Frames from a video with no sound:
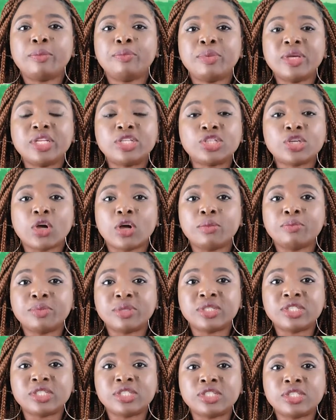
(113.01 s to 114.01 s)
pitch
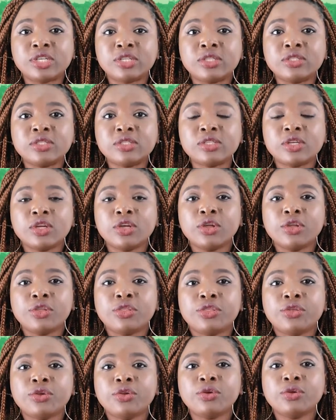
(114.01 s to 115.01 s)
competitions,
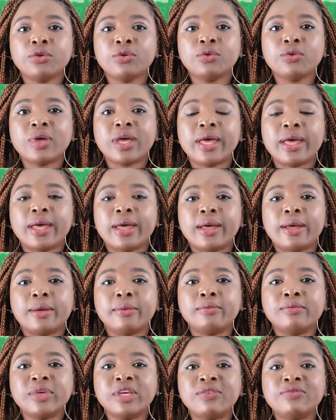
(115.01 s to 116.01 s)
through
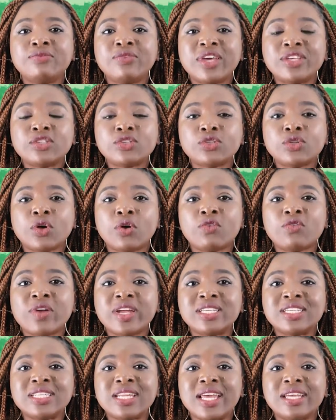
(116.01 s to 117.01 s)
investor
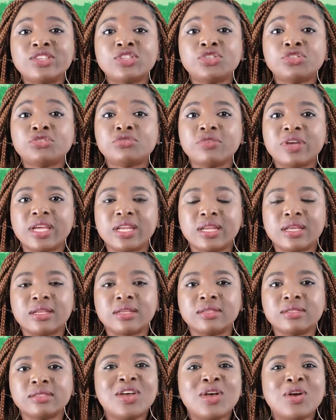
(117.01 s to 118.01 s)
readiness
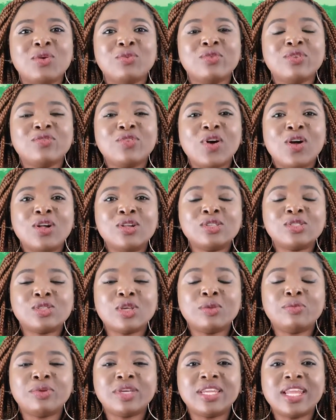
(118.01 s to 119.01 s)
training. We've
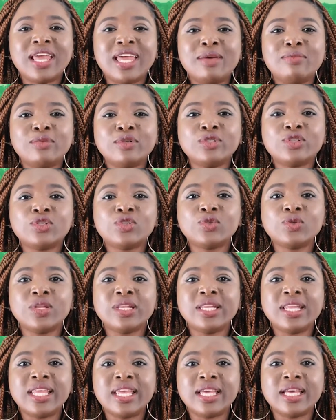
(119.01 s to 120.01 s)
also been able to
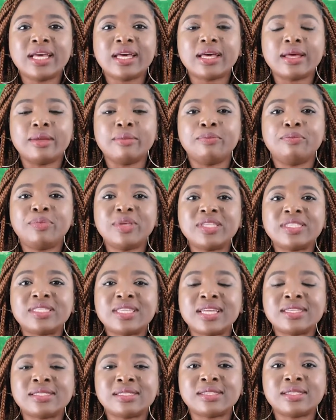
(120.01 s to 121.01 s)
link
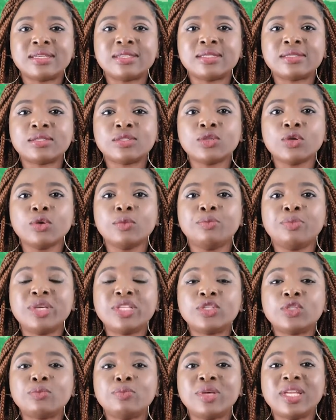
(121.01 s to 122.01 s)
businesses, so
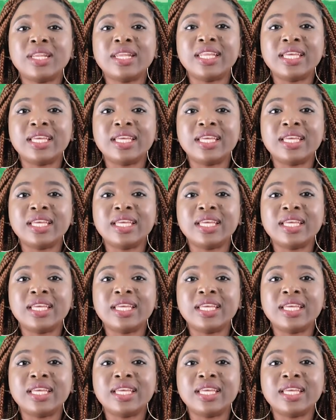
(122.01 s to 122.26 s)
B2B